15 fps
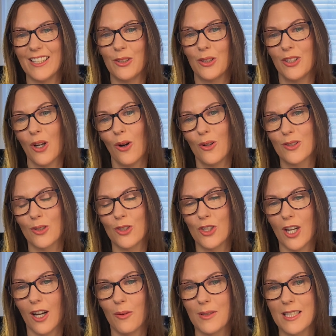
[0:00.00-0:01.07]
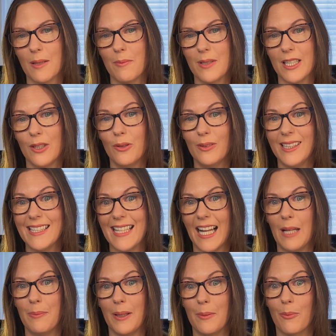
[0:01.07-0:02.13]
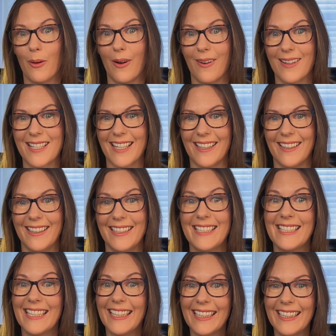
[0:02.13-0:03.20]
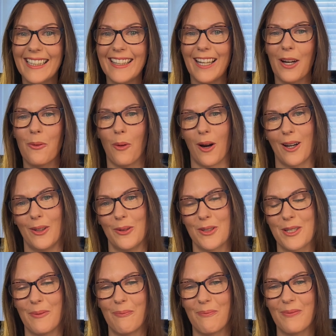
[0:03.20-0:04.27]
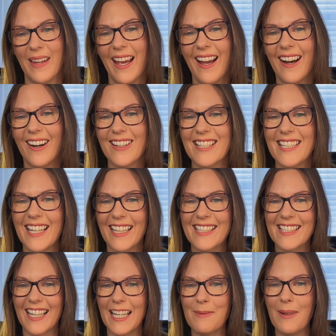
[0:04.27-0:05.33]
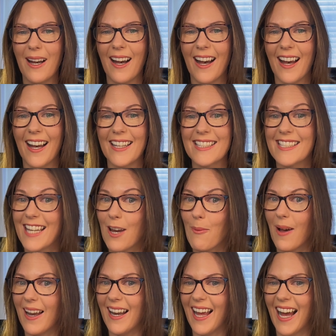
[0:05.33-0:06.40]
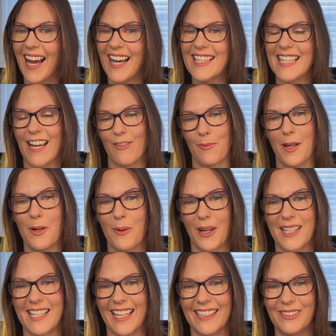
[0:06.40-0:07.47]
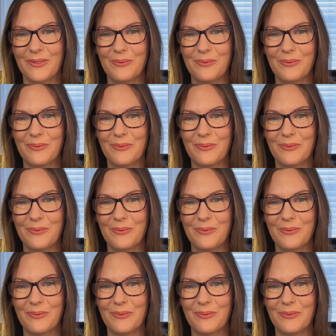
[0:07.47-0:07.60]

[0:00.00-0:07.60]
you could also share it with somebody who needs help in prioritizing their workload. Until next time, stay well and have a better workday.